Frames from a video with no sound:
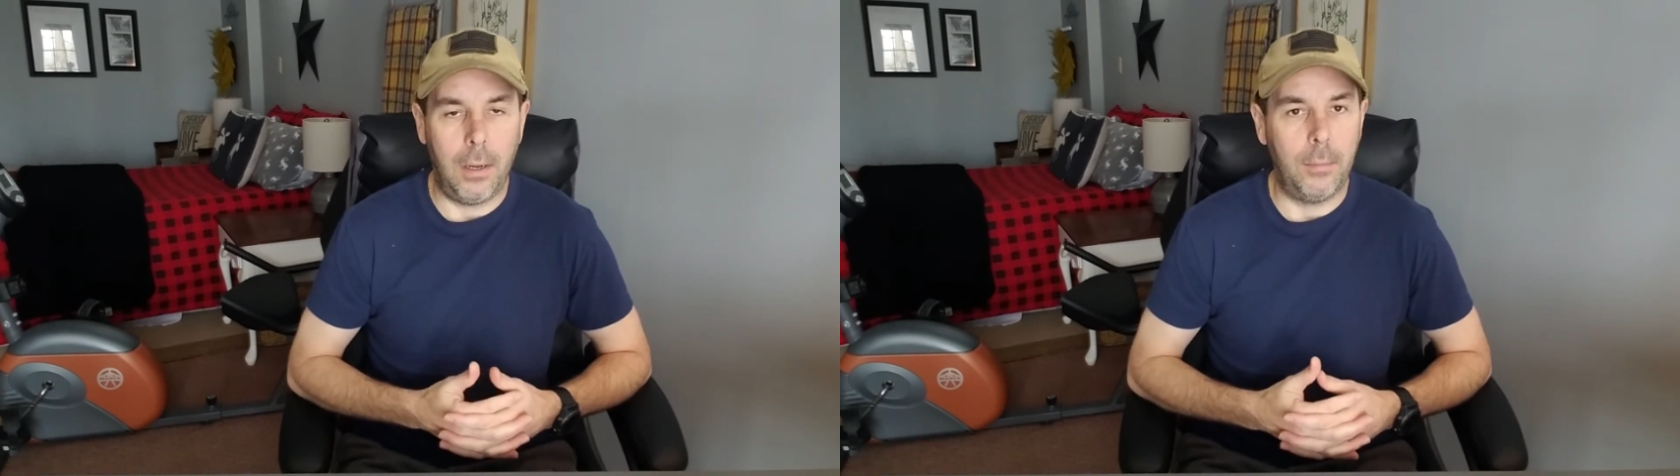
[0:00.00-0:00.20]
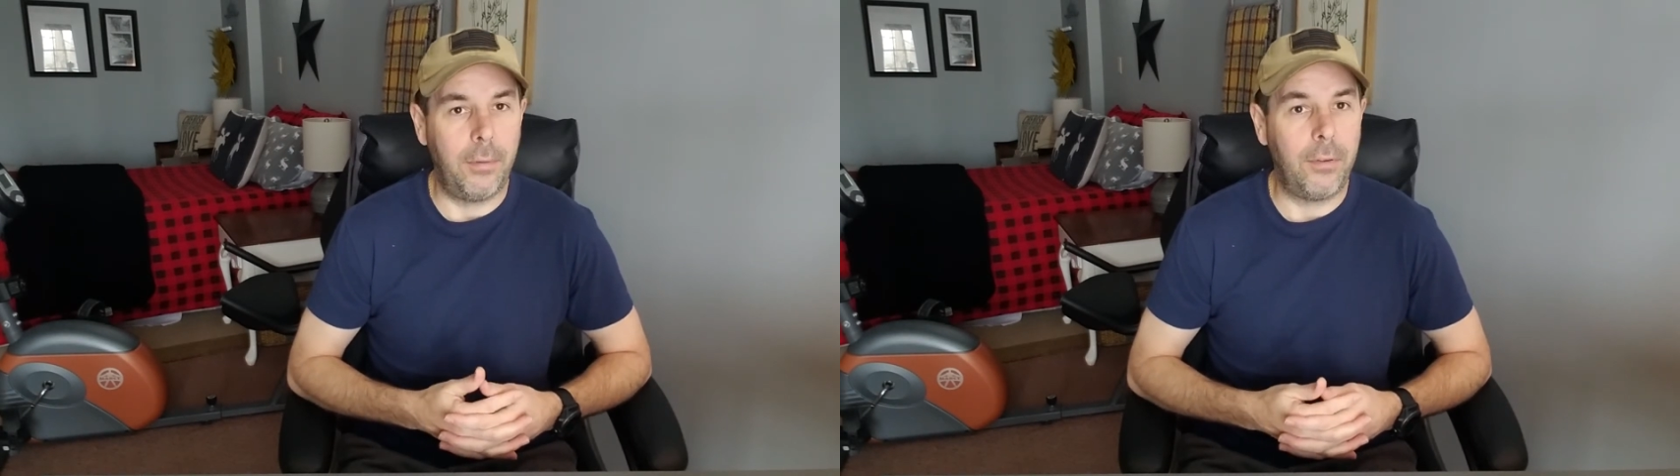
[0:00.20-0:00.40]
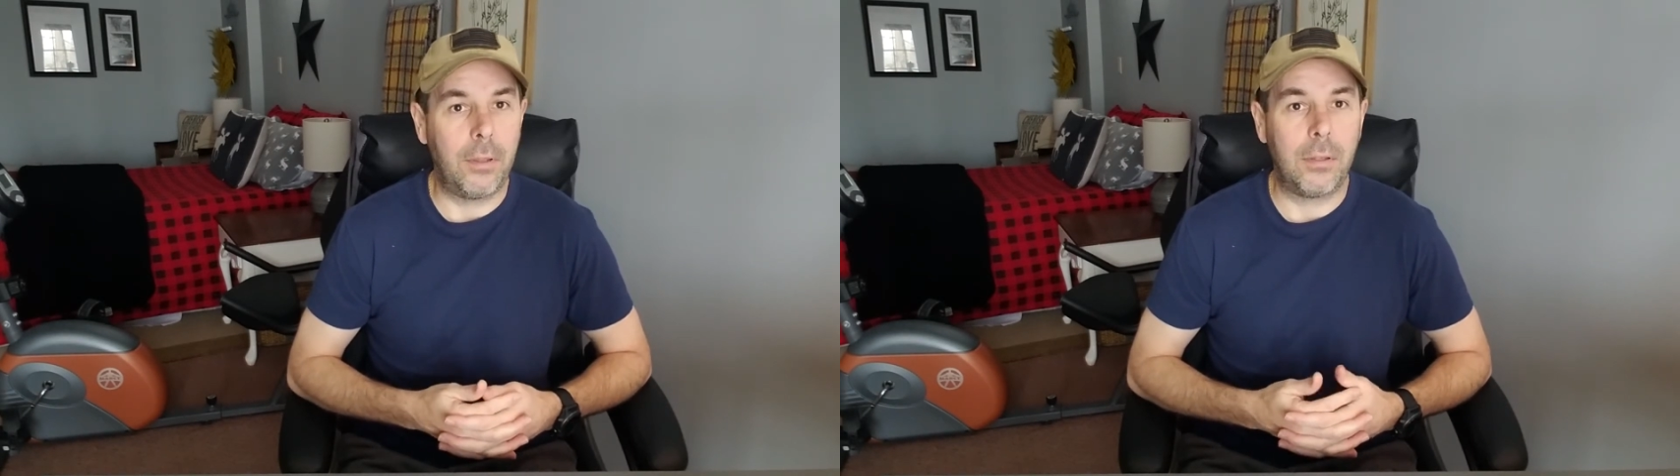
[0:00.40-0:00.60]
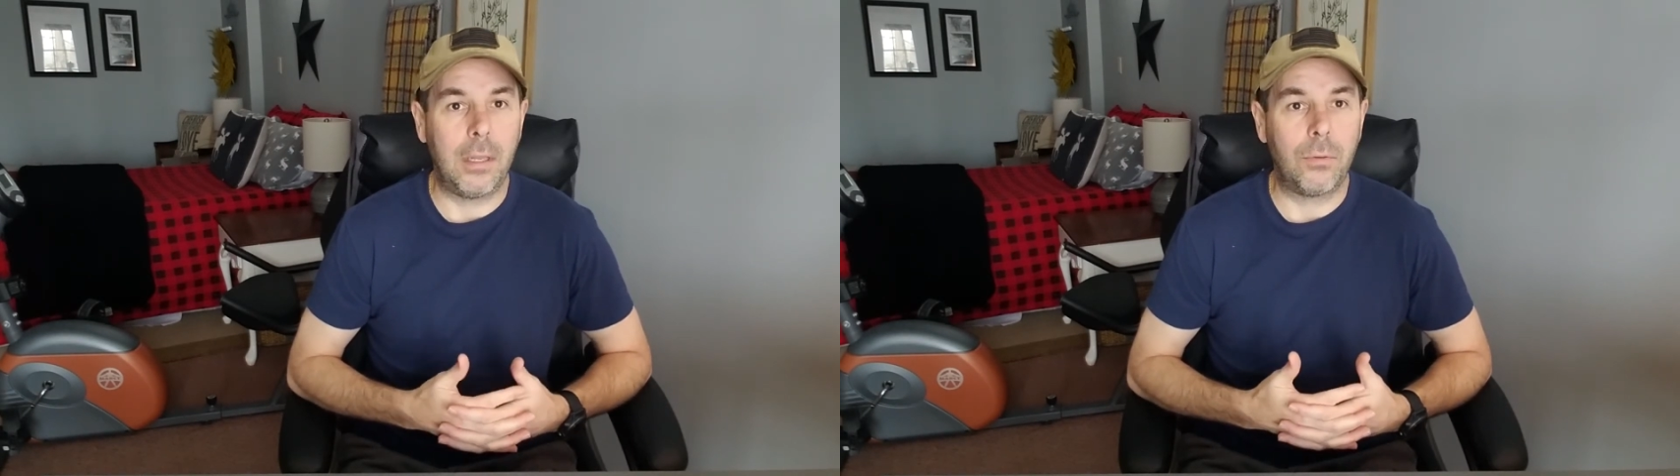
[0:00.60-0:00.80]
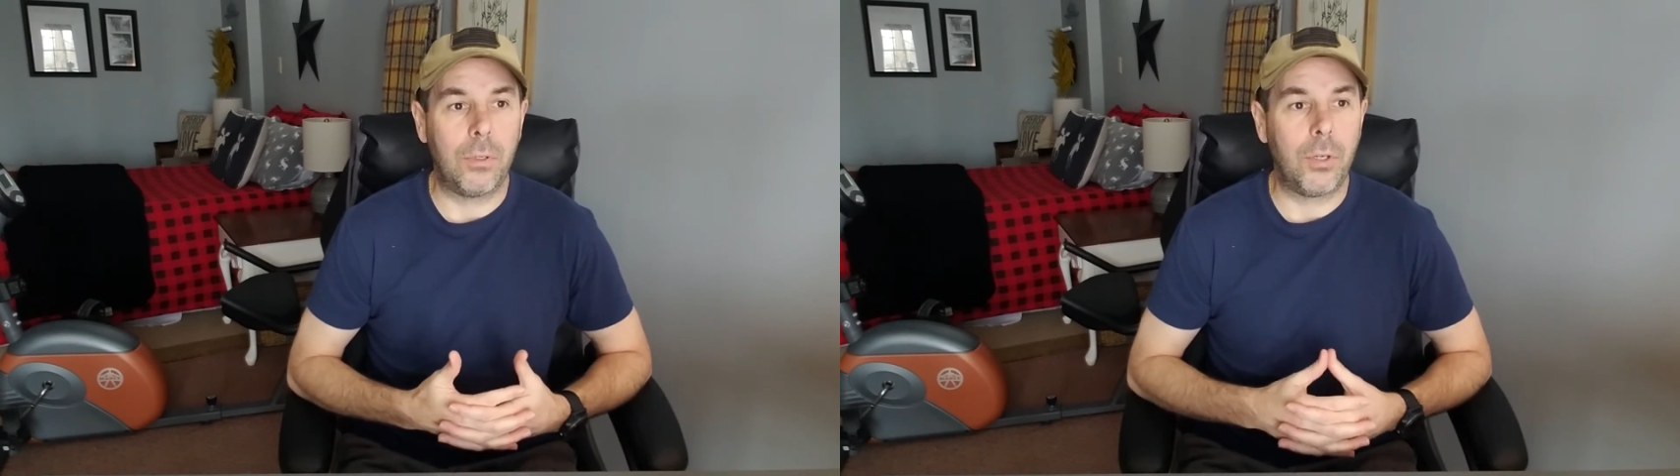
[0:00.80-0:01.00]
if
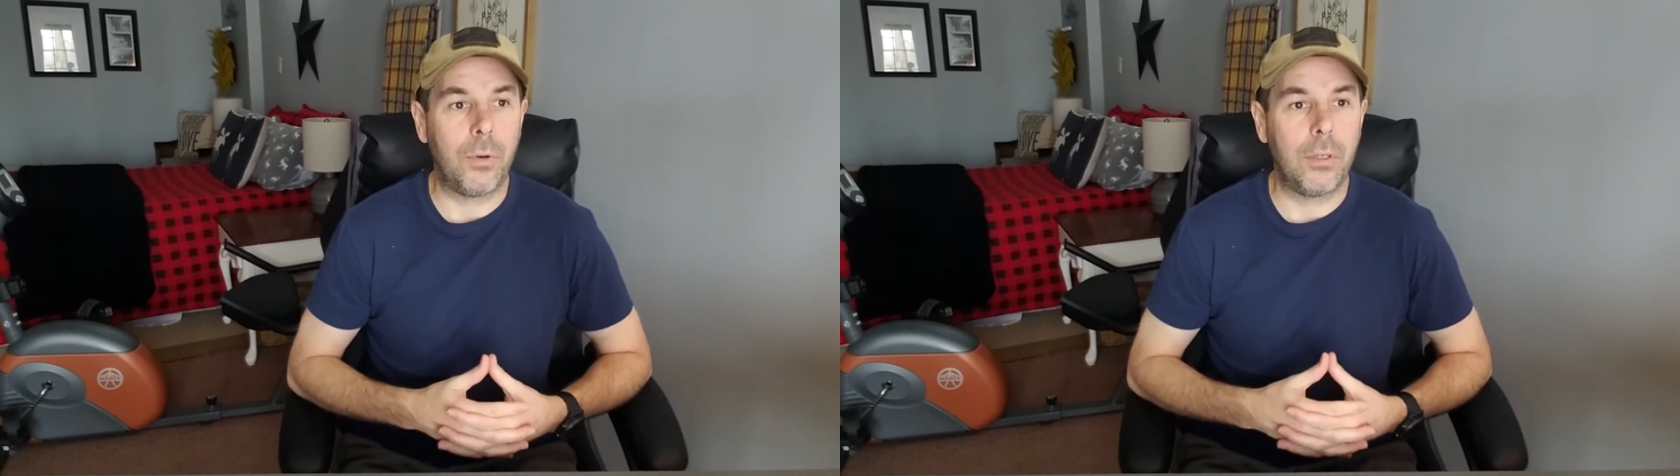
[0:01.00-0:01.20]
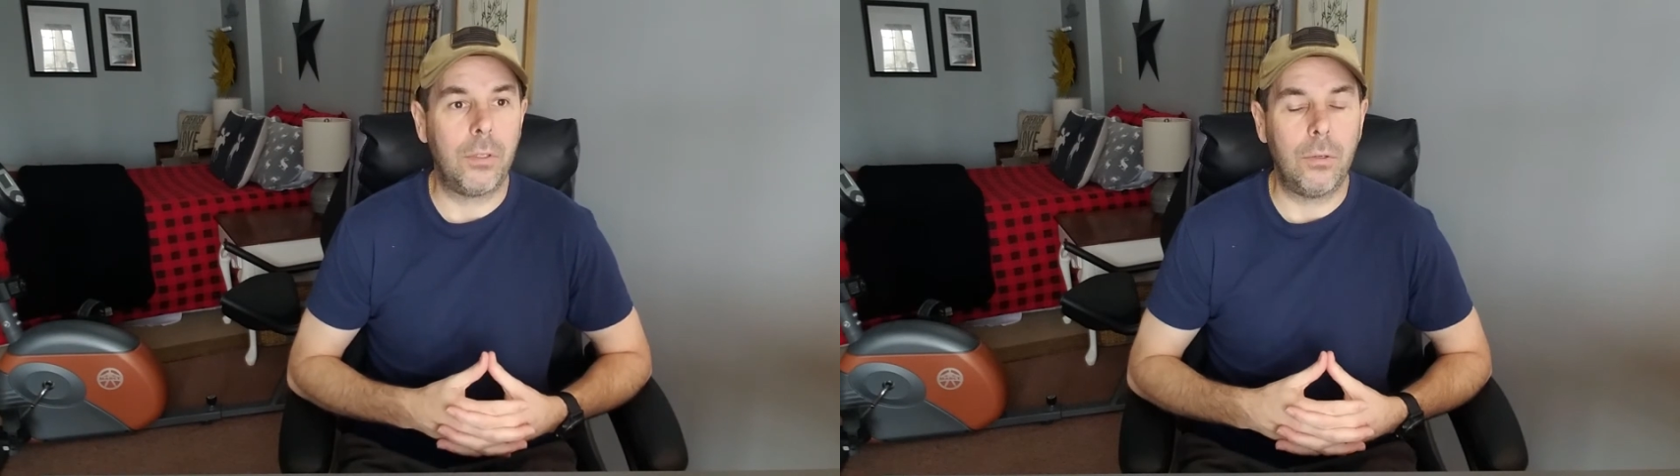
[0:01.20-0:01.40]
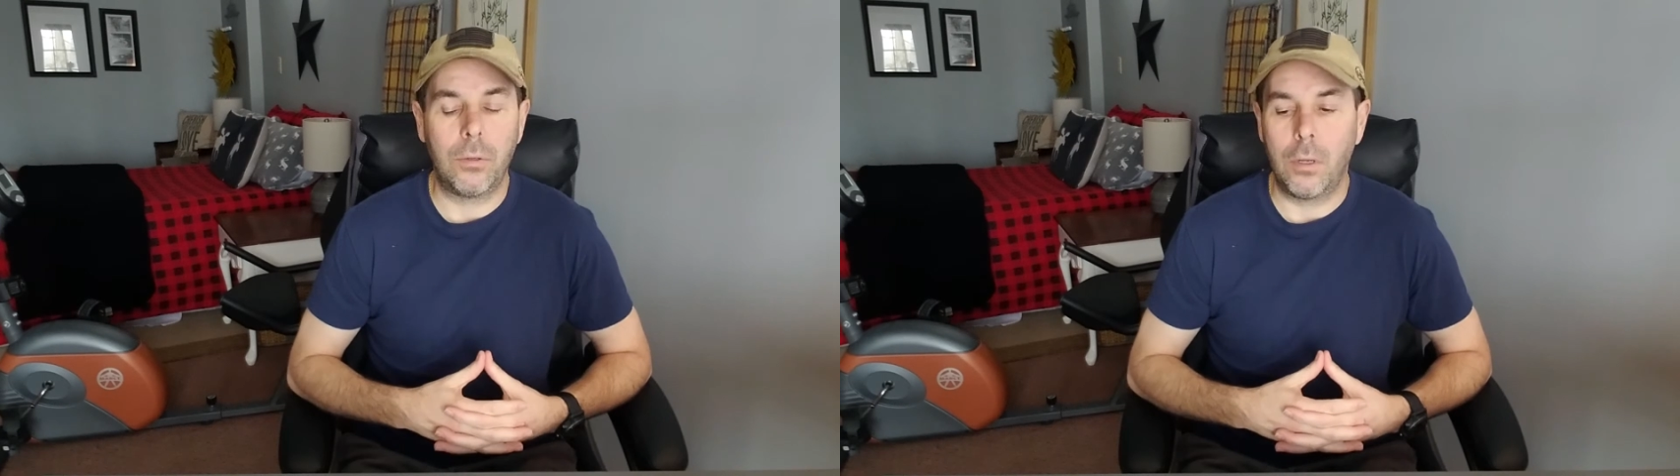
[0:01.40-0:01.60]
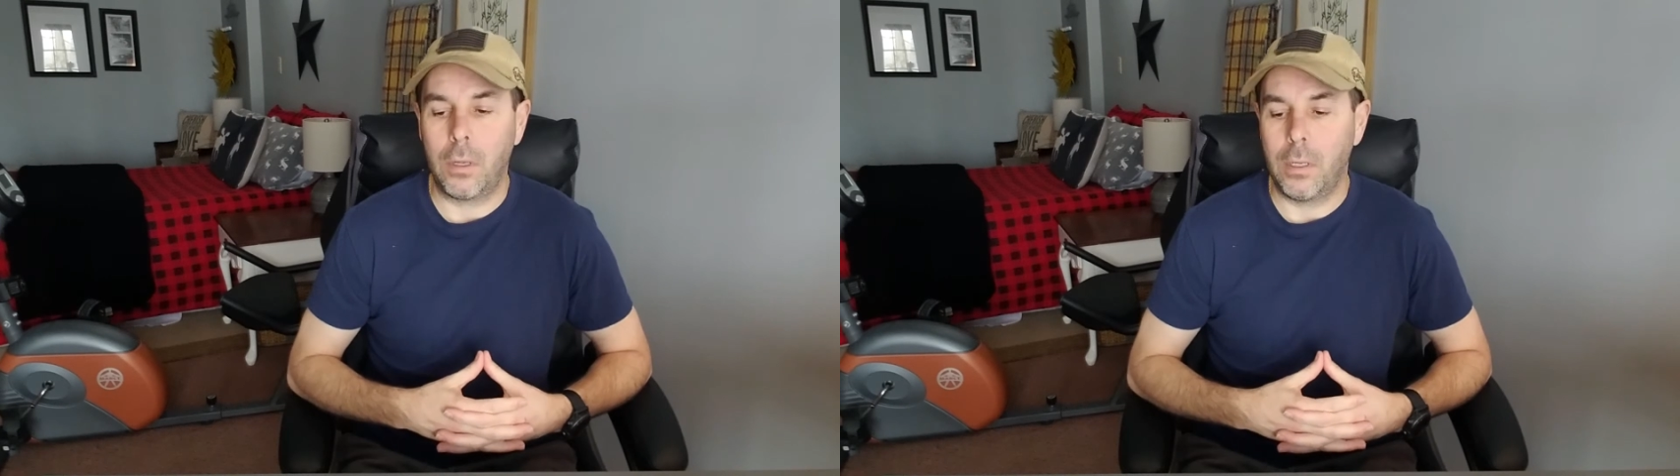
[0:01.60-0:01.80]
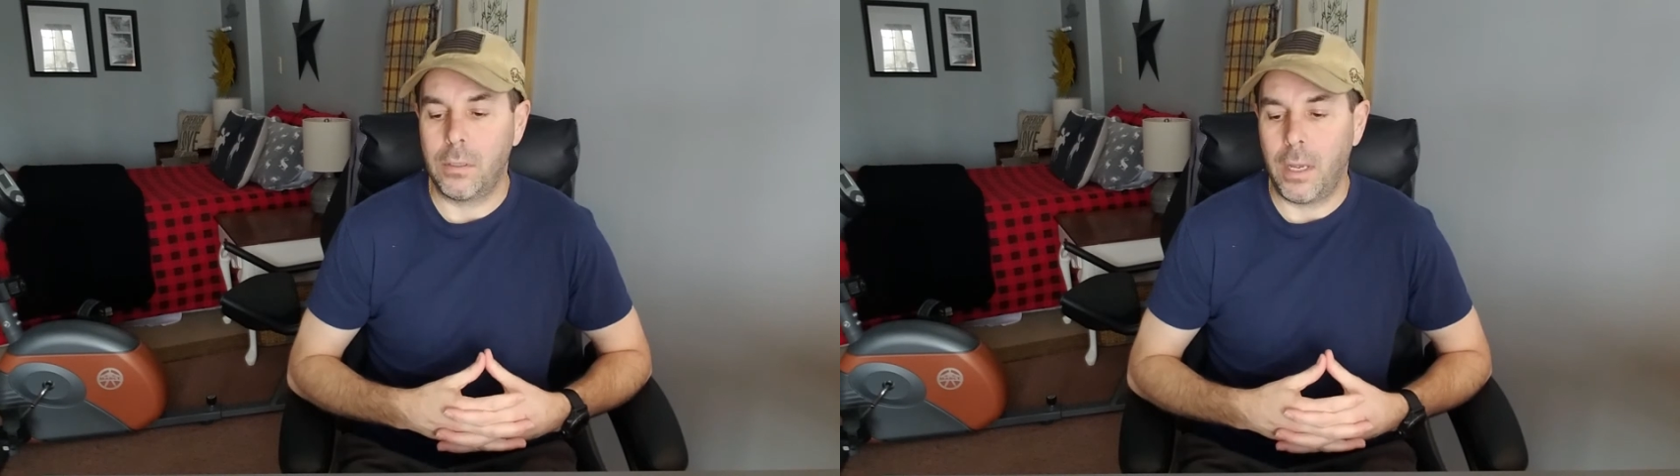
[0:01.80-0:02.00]
that's what you're into, cooking
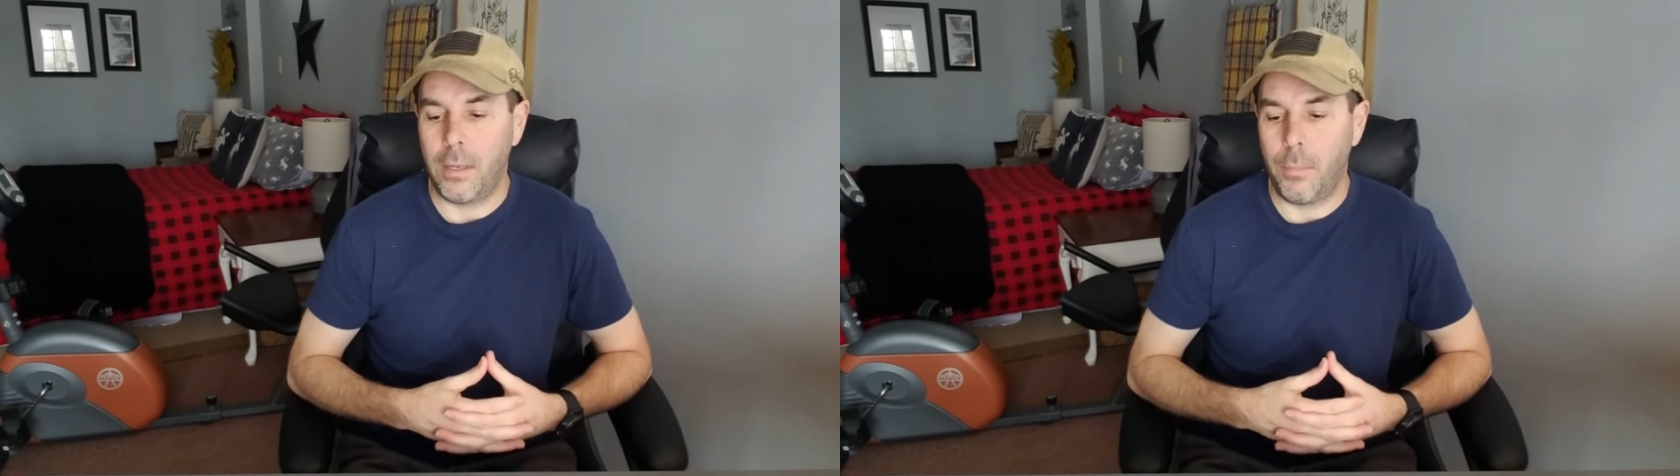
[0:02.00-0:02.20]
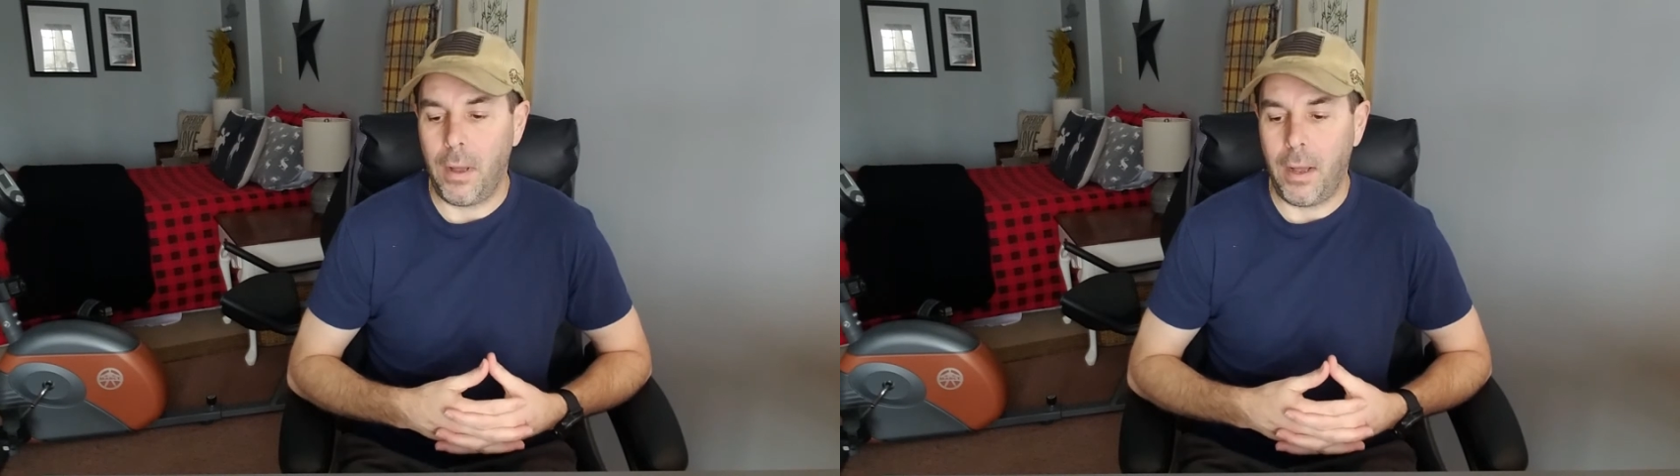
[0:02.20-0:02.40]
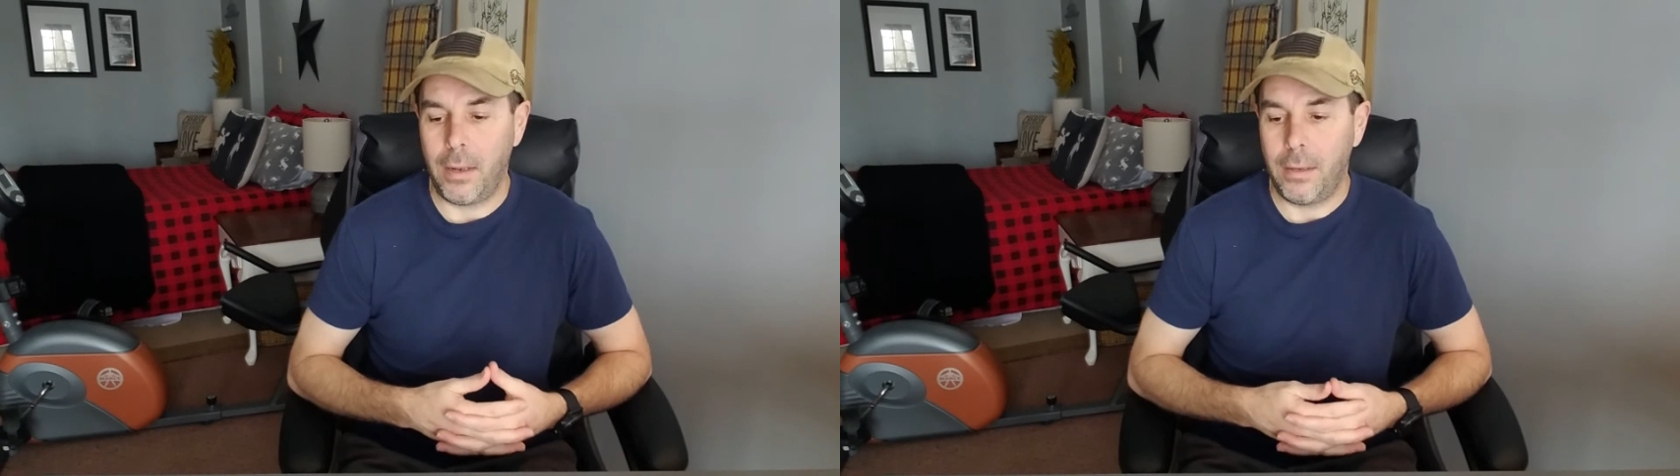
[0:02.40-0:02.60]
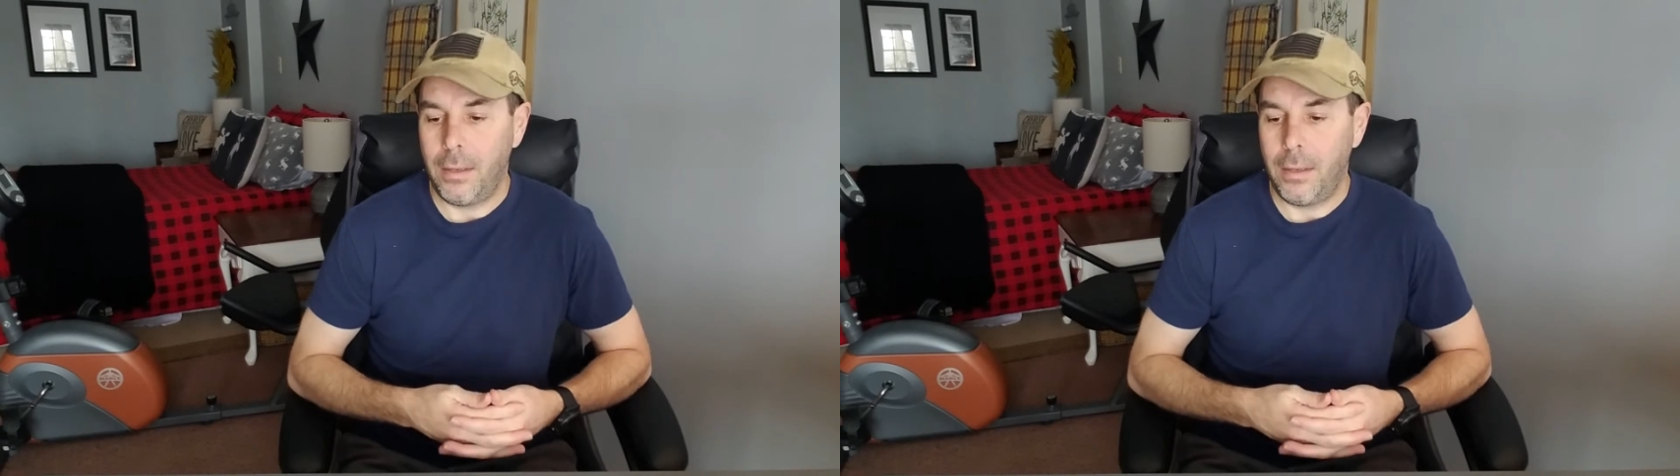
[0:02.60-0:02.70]
inside the pot.